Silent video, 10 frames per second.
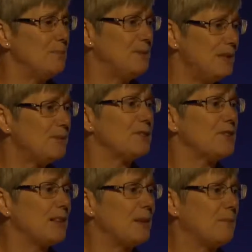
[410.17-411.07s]

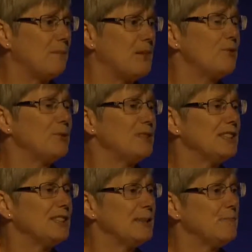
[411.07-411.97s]

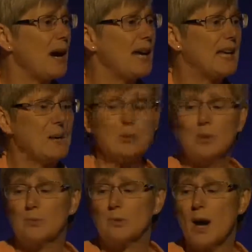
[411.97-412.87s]
differences in
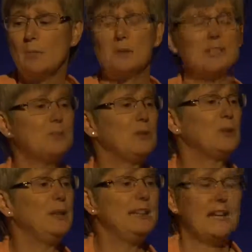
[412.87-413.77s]
biochemical properties
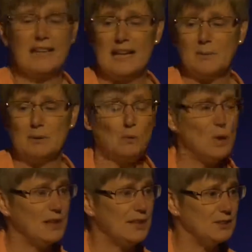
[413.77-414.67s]
between
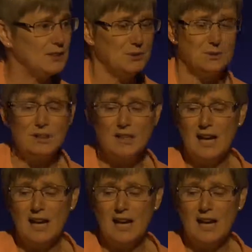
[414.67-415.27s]
dynamin-1 and 2,